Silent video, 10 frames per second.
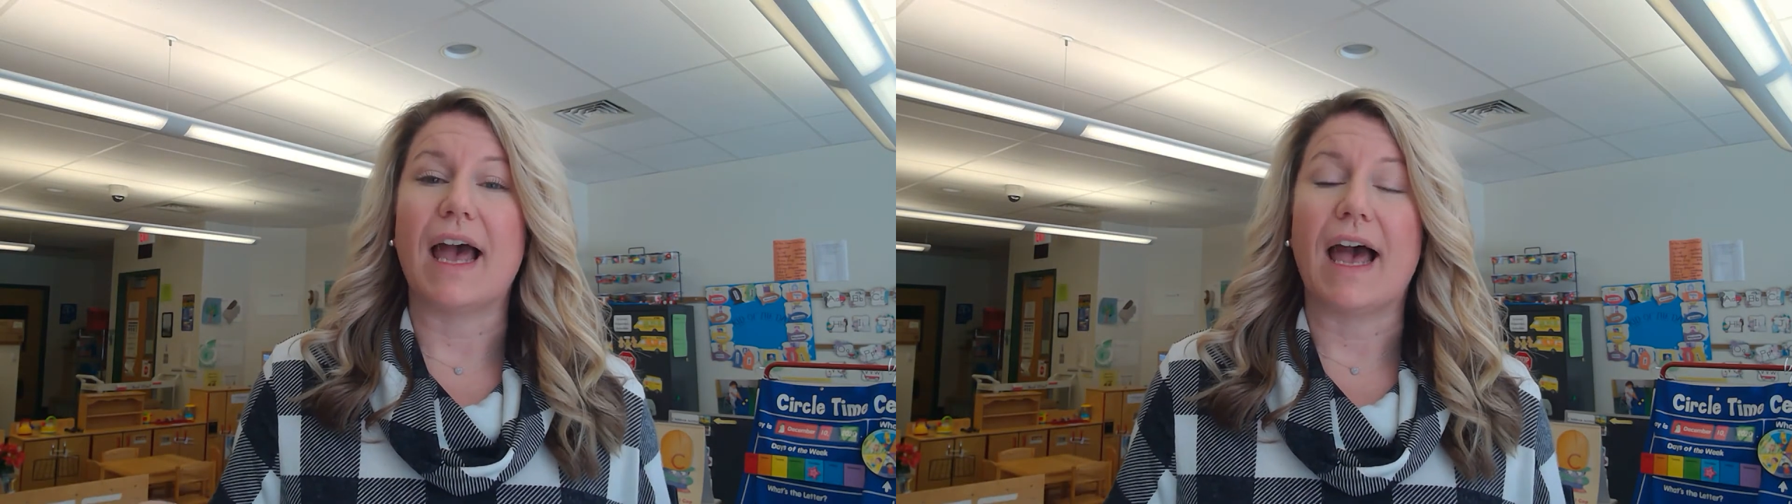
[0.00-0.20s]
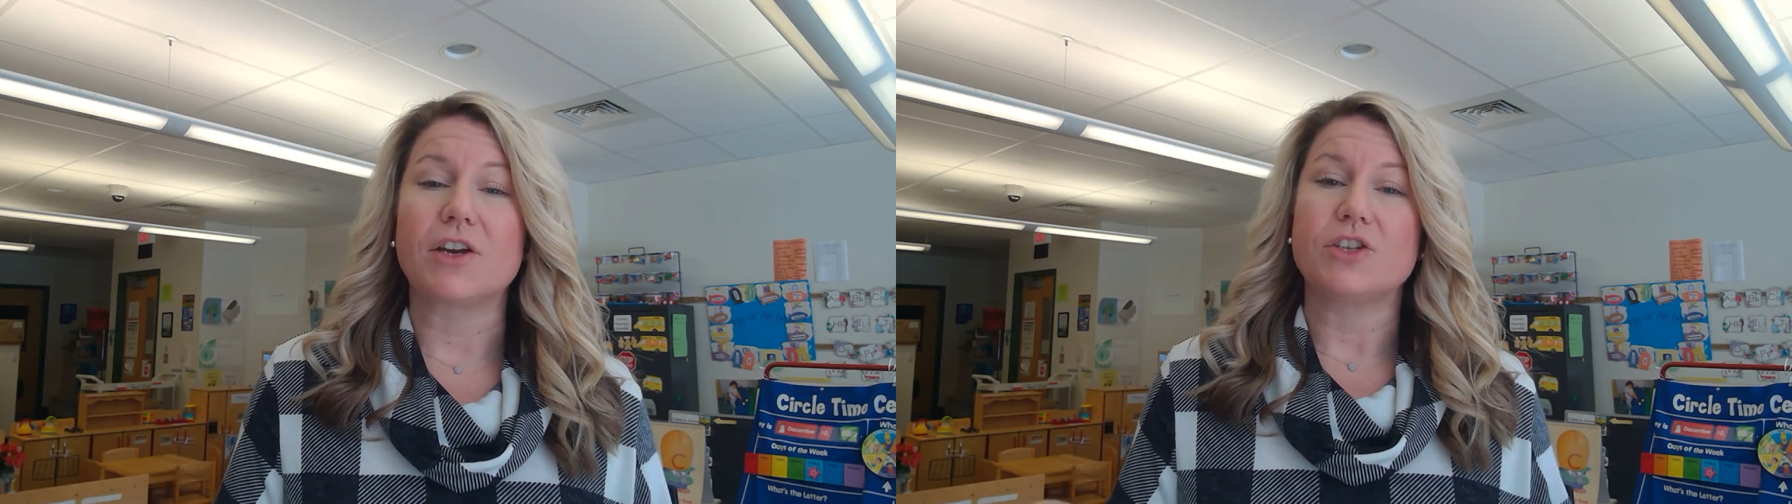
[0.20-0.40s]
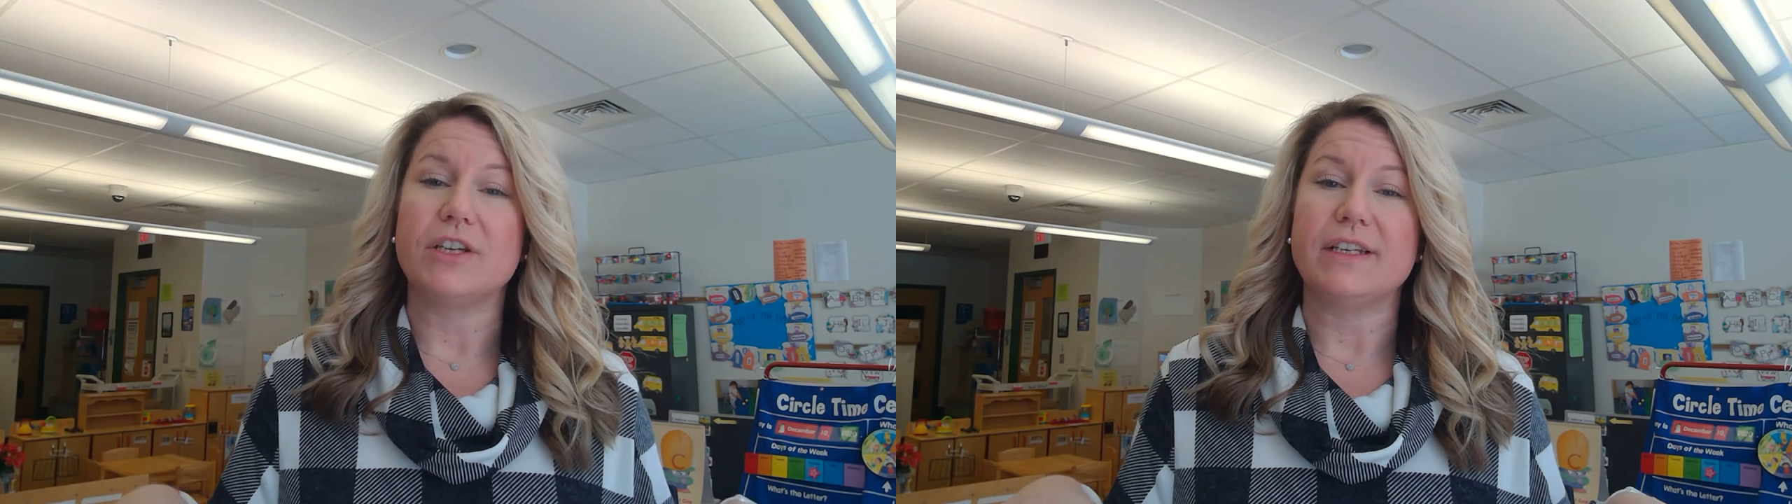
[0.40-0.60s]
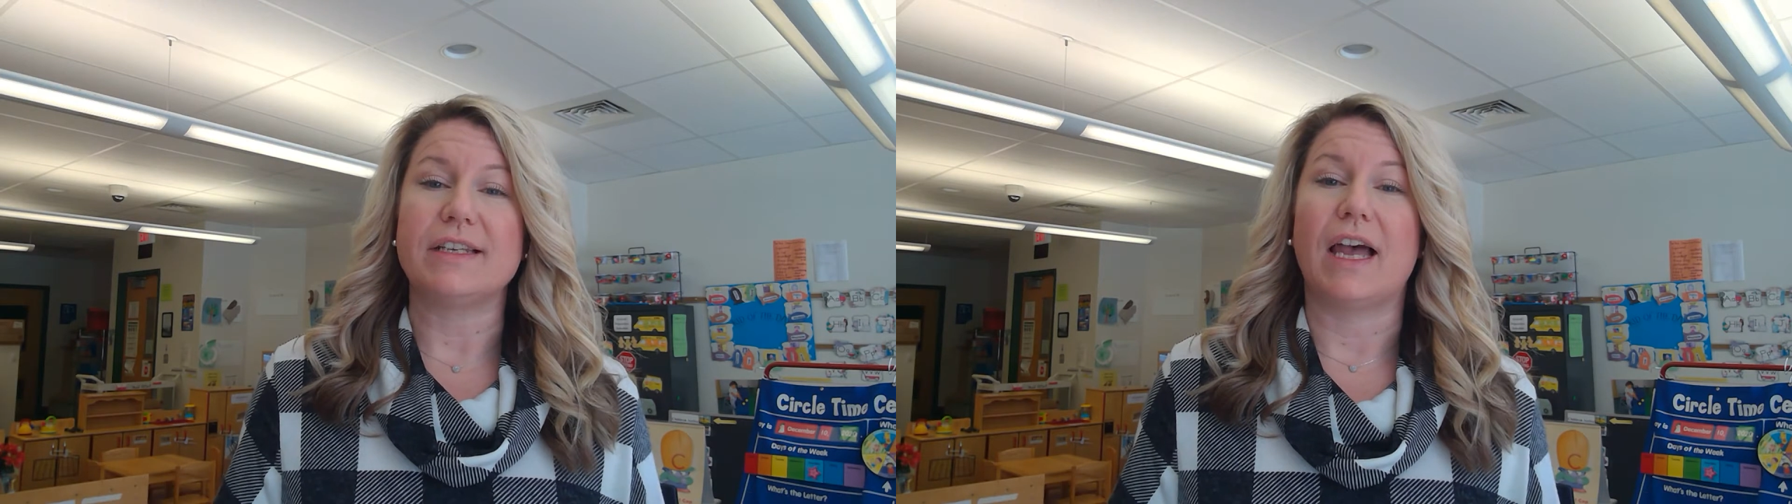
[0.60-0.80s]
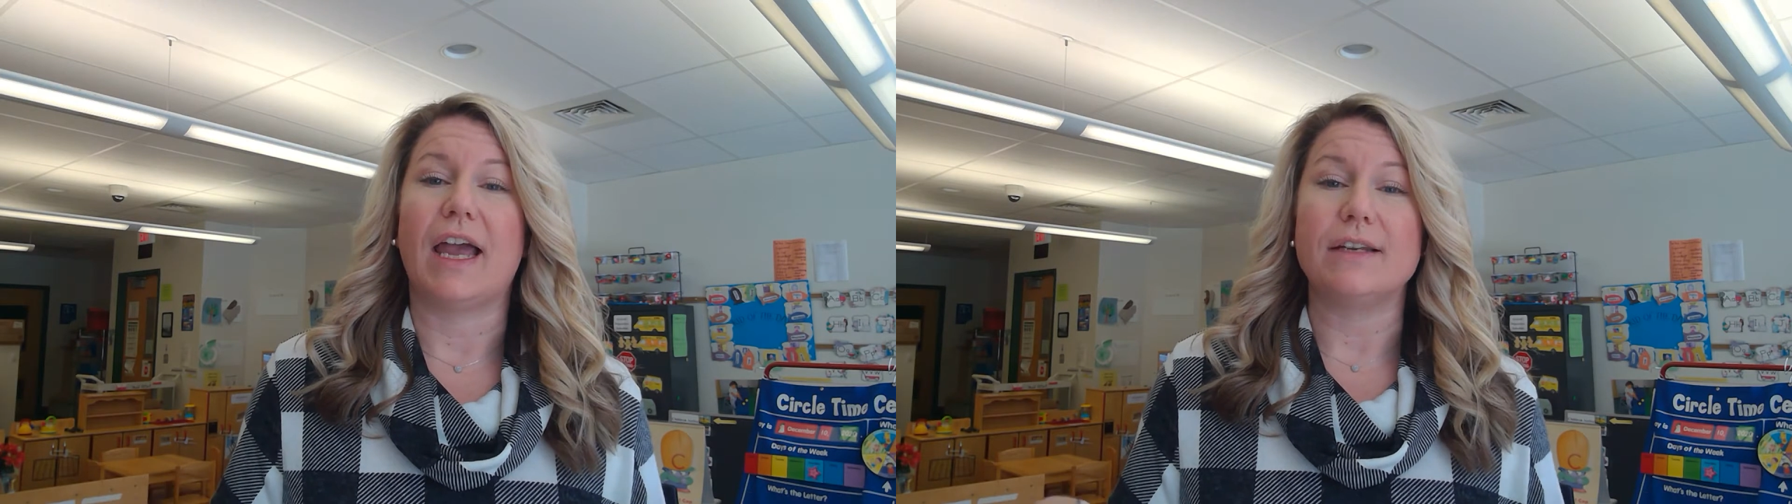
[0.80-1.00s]
actually
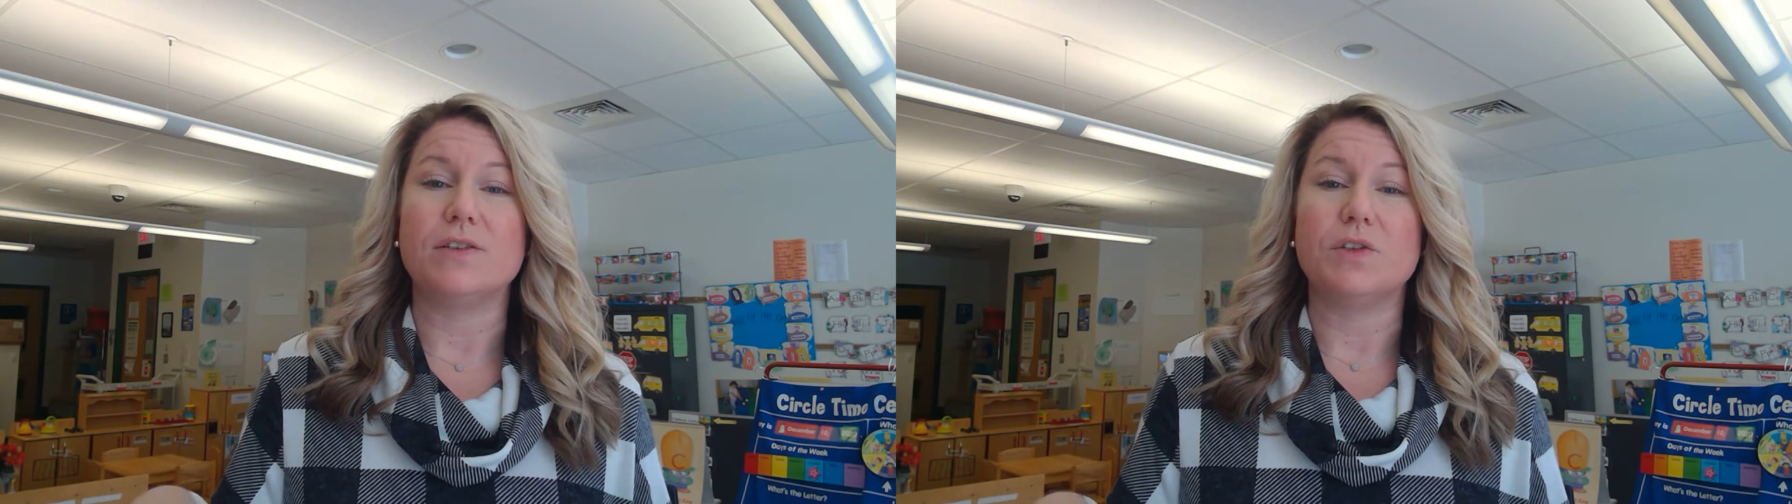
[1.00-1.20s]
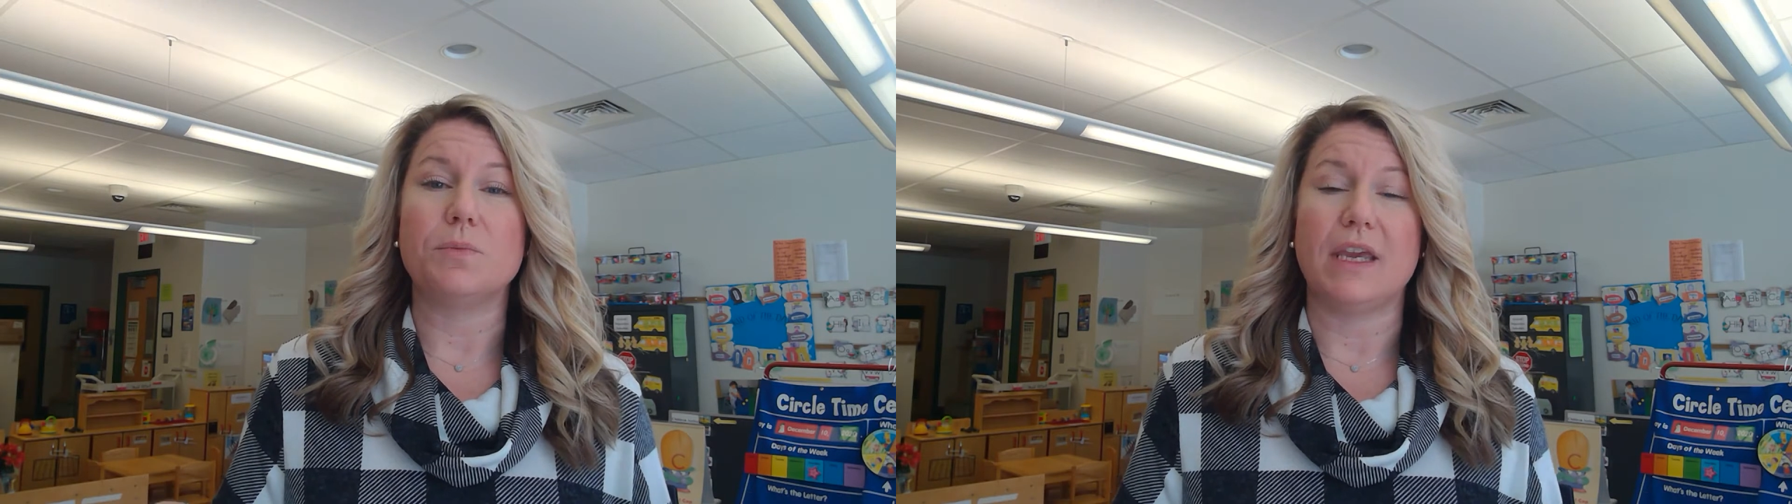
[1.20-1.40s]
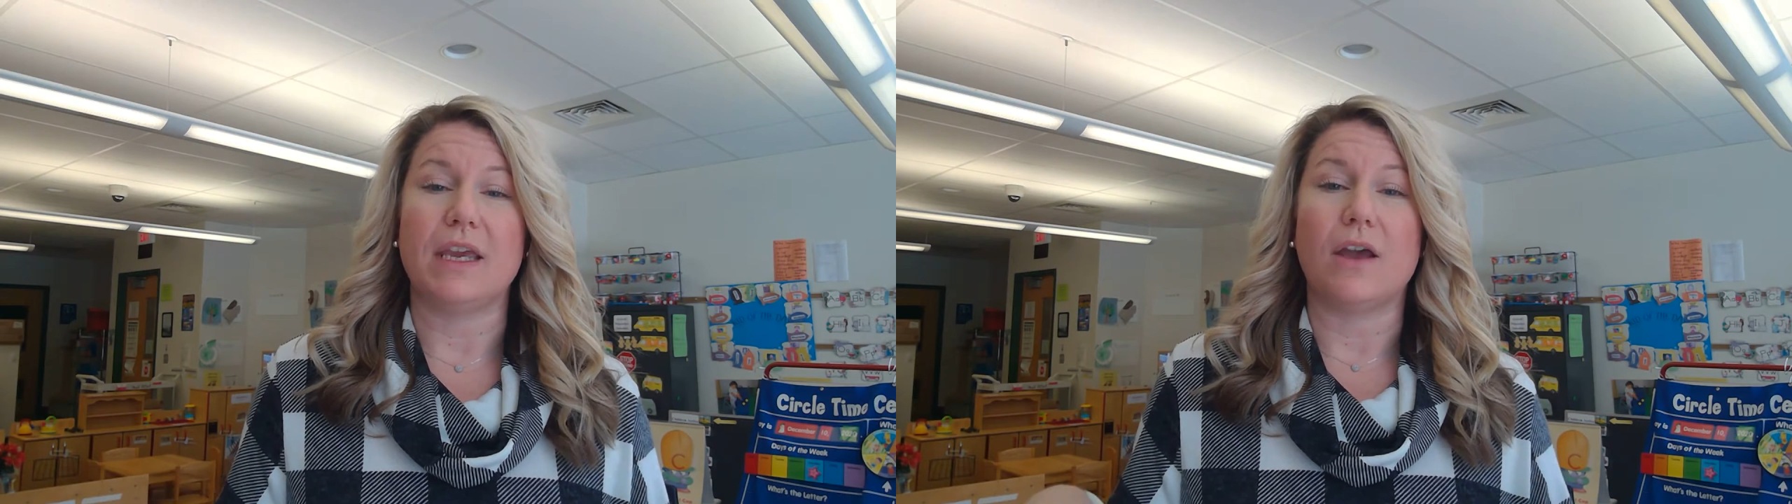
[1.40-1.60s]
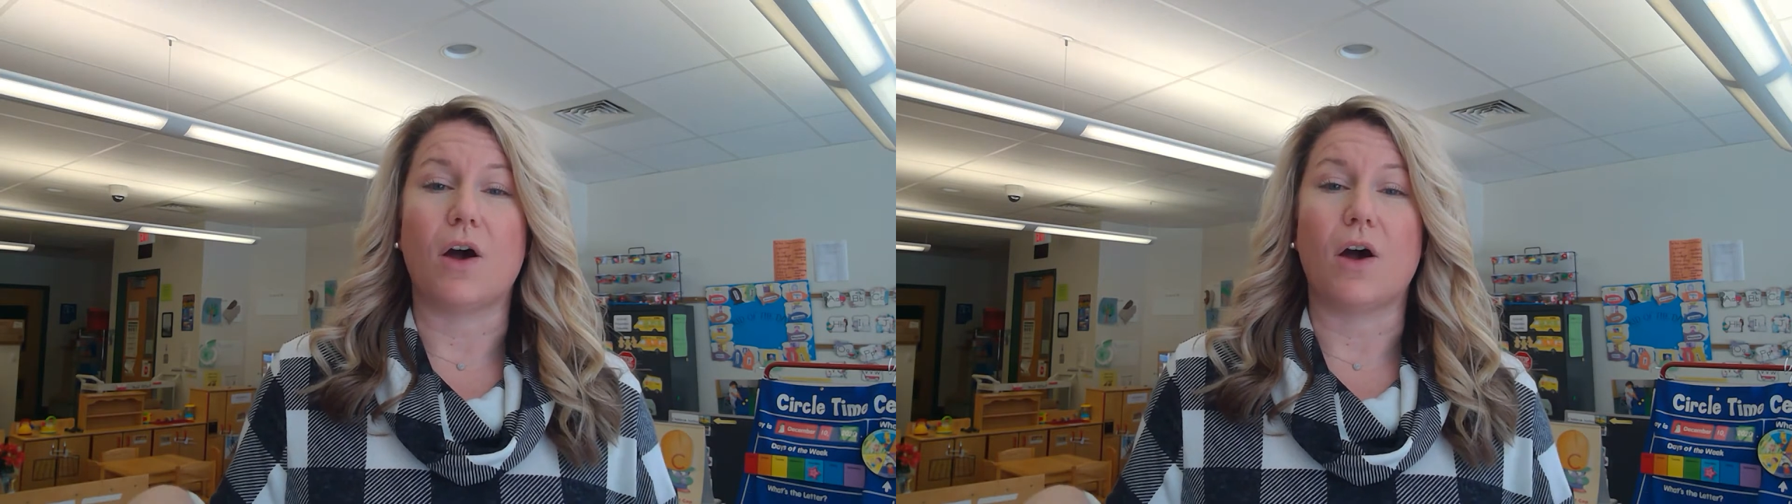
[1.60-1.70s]
designed to be